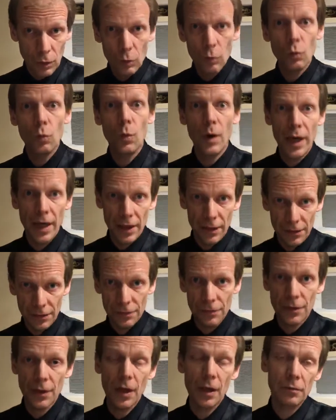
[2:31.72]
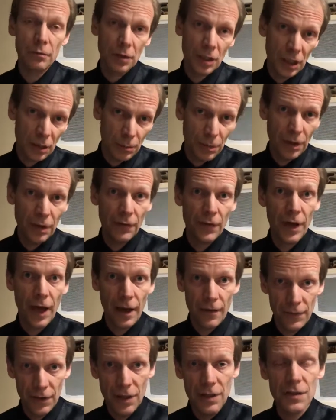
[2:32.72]
with a little bit of
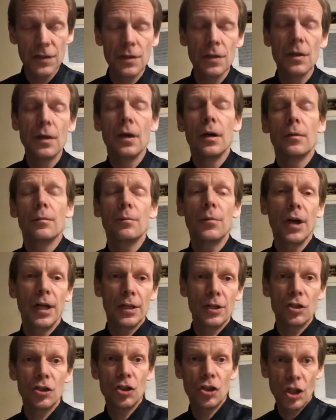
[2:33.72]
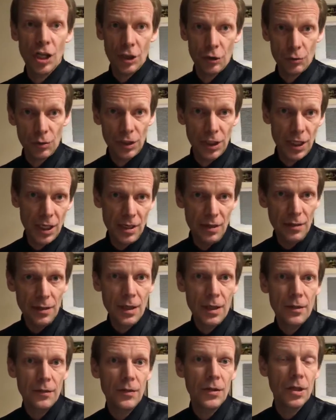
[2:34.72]
caveats, but generally
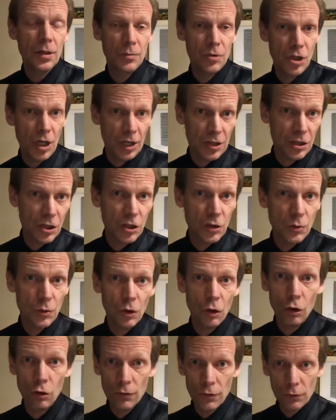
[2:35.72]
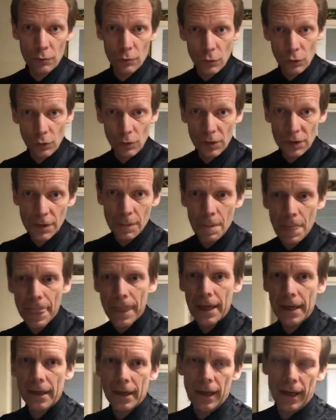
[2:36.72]
the objections were overruled
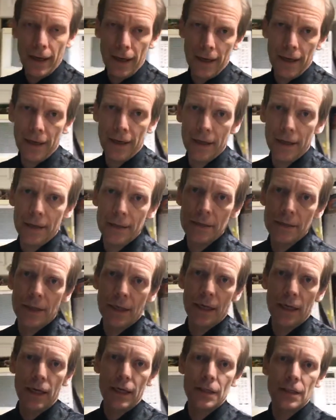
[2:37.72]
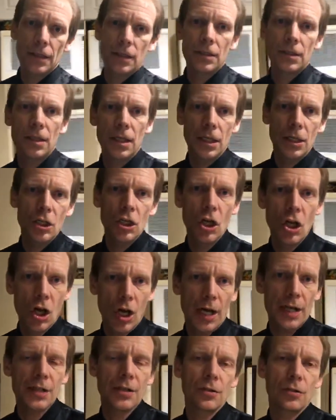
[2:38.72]
and it did
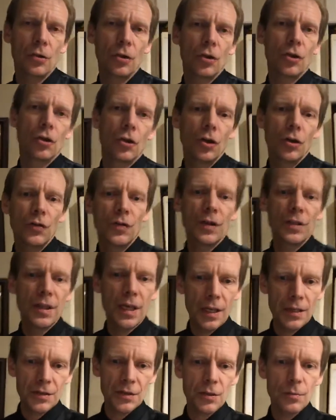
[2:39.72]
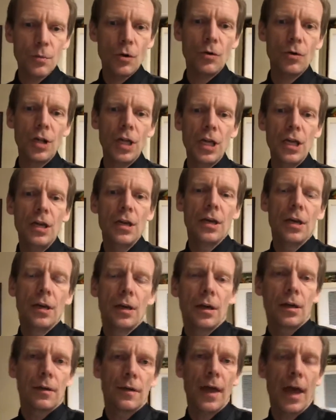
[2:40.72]
not look good. The testimony
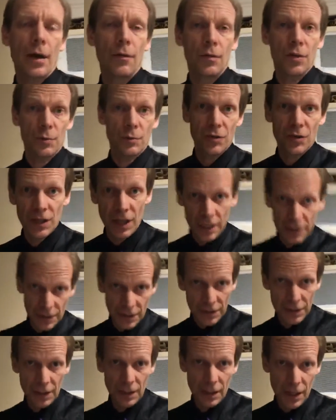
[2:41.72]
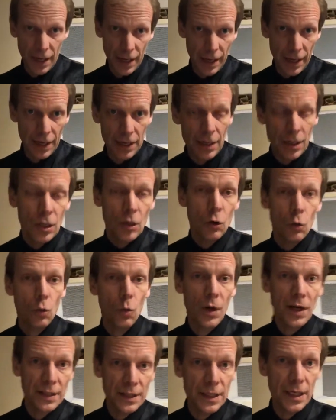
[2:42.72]
that was presented today
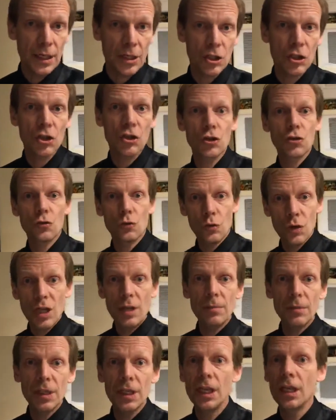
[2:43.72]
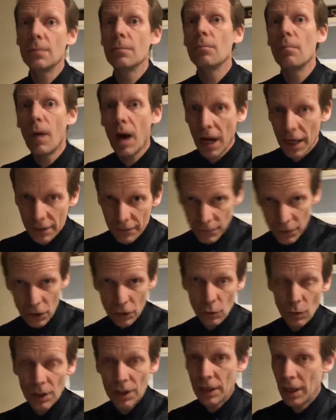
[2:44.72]
was extremely, in my
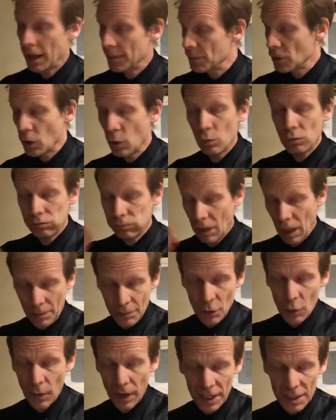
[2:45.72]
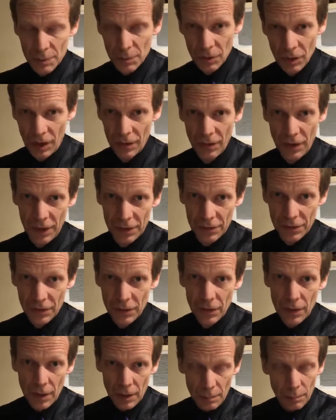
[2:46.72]
view, and I'm no expert on this,
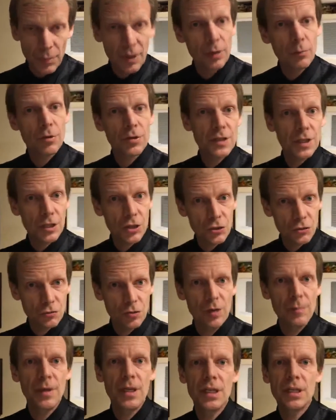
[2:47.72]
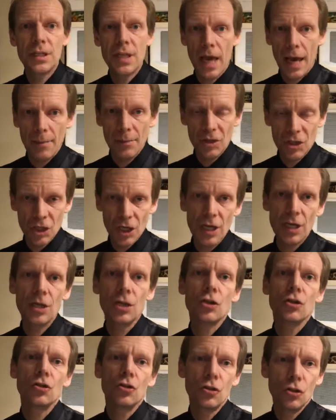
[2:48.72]
but was extremely
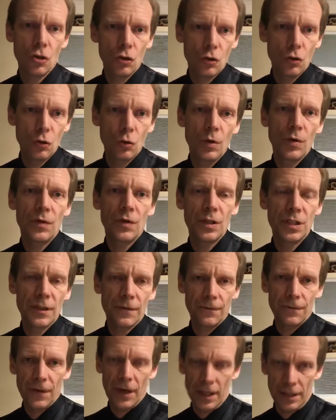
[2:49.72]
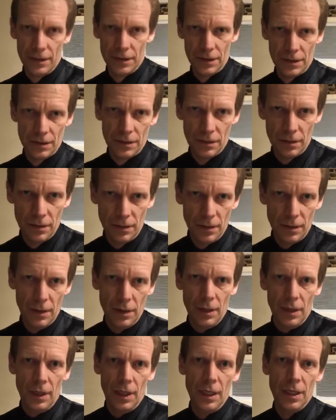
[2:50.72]
damaging to the defense.
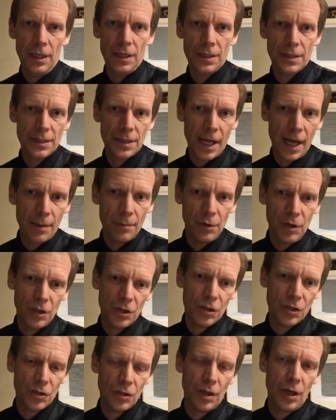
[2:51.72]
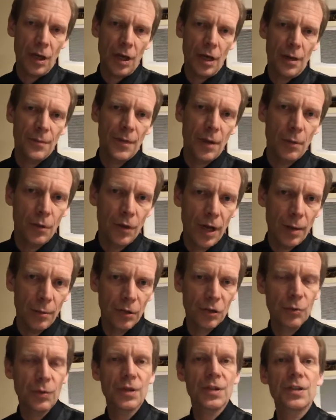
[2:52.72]
It established, they were
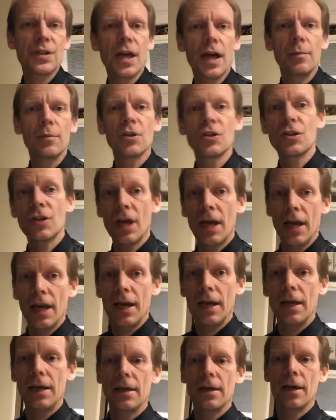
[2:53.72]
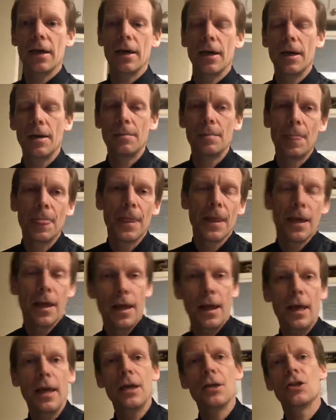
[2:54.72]
able to establish a
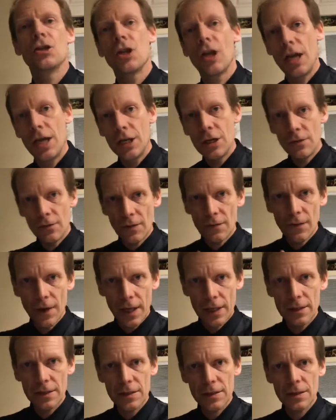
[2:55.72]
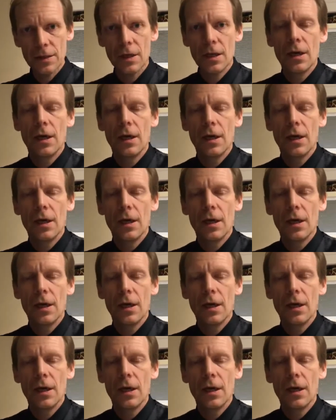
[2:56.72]
chain of events